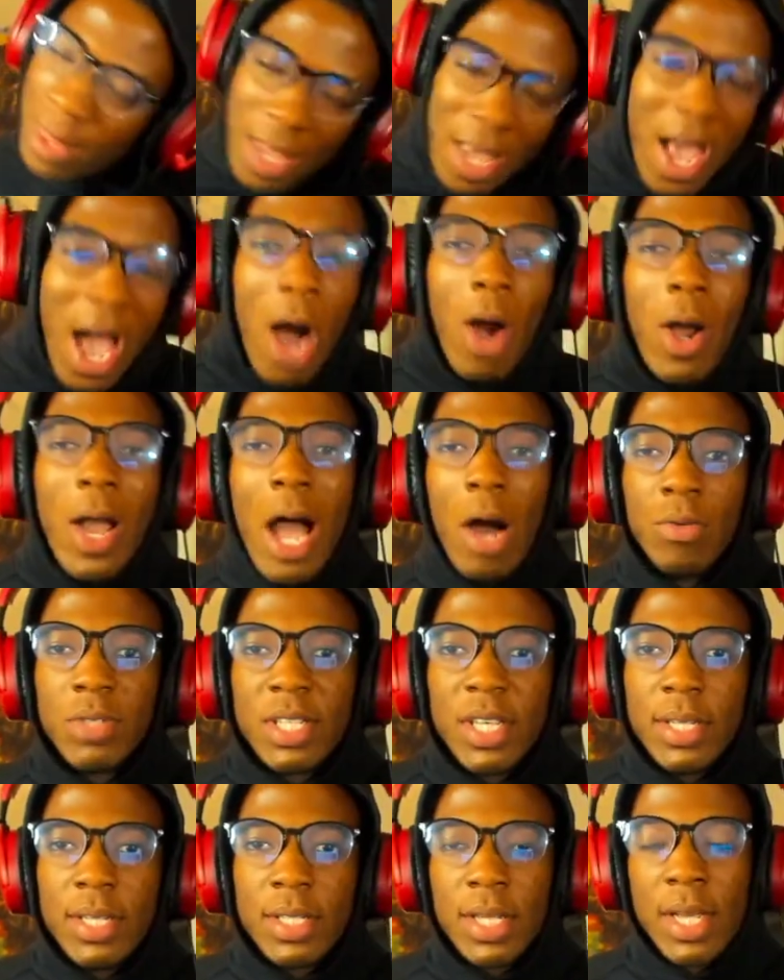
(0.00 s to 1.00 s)
I'll
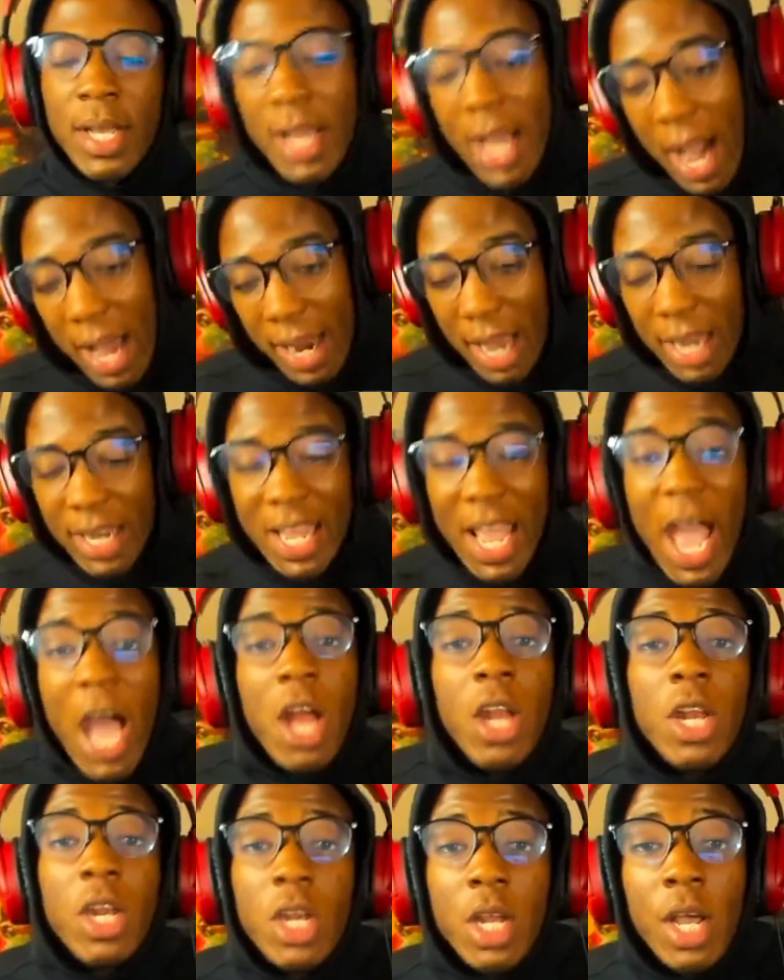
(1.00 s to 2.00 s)
count it, and at the
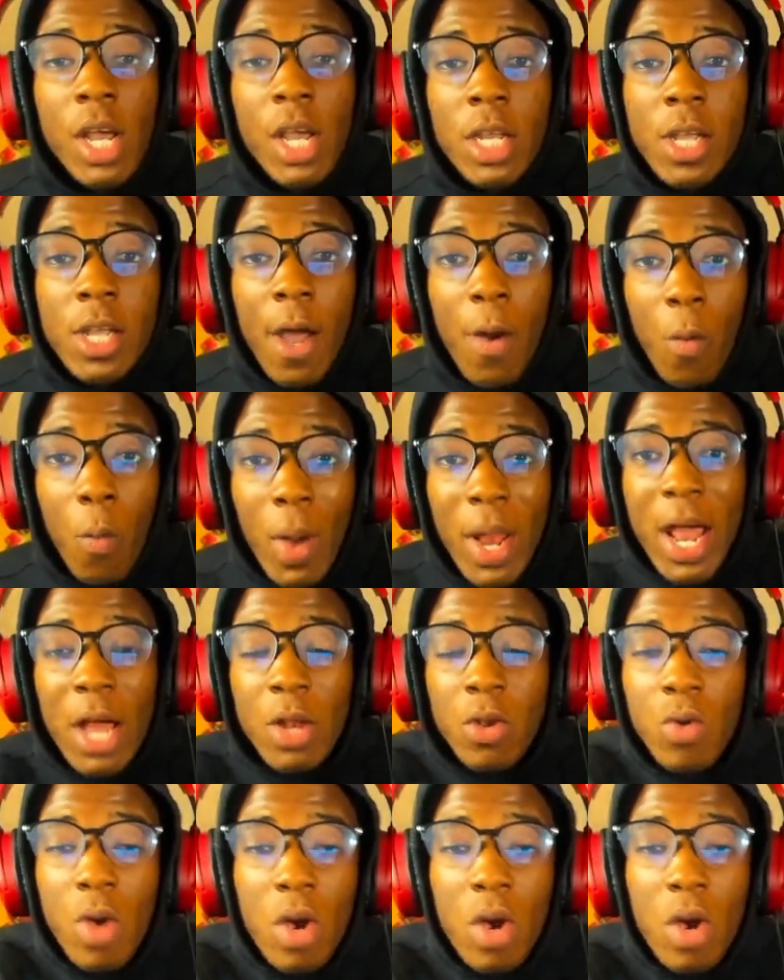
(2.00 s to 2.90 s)
end, yeah, when I do a